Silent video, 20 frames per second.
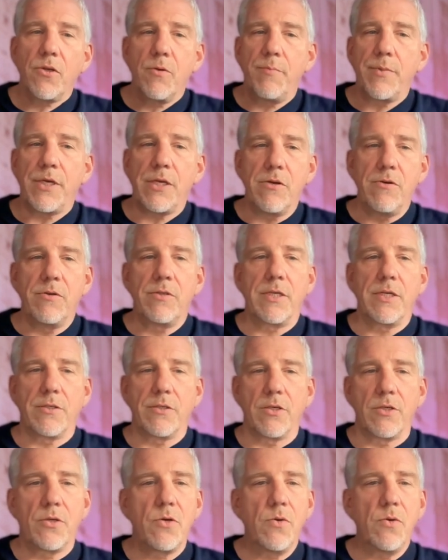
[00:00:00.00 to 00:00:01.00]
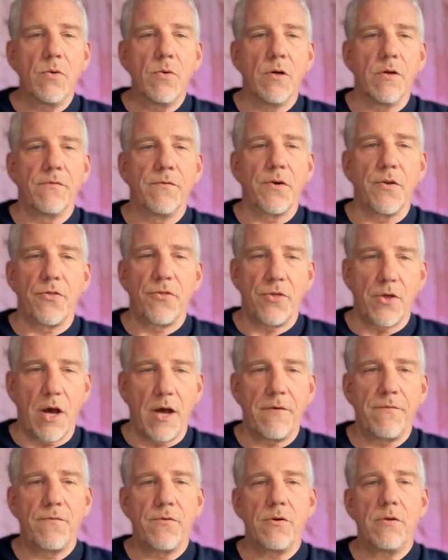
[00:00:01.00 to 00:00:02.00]
be used as a tool for
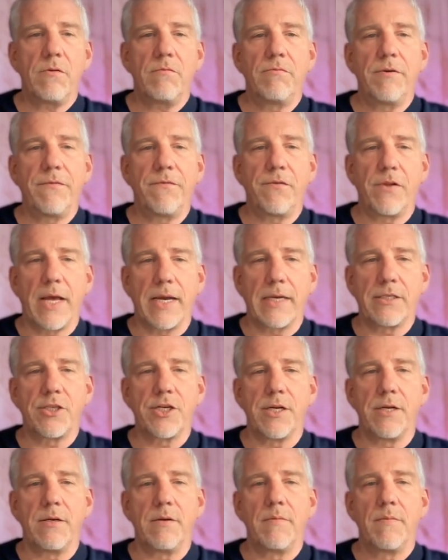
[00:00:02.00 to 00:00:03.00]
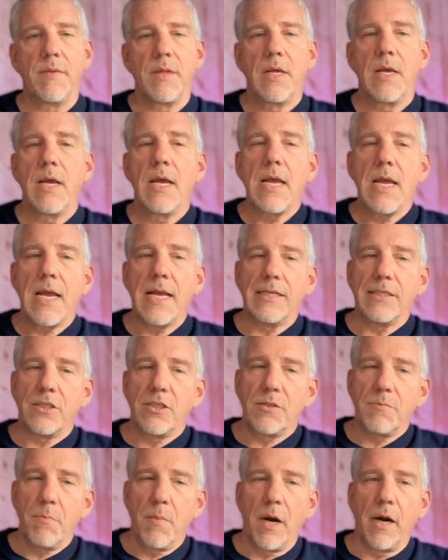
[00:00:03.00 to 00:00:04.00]
thoughtful reflection and
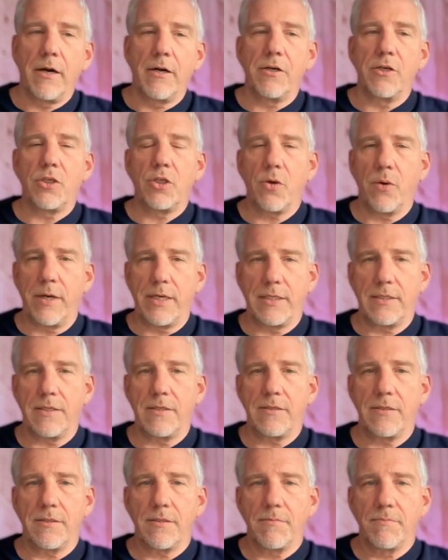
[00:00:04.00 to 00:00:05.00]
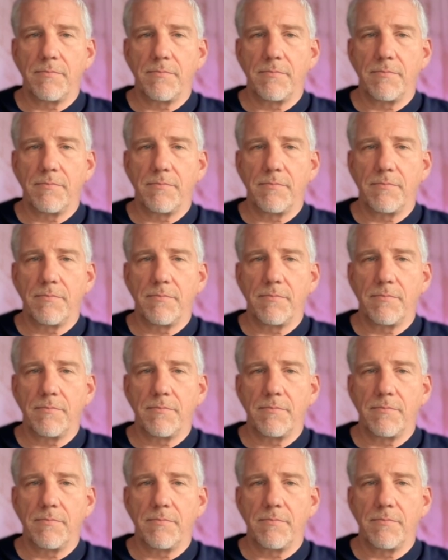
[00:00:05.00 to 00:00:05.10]
smarter choices.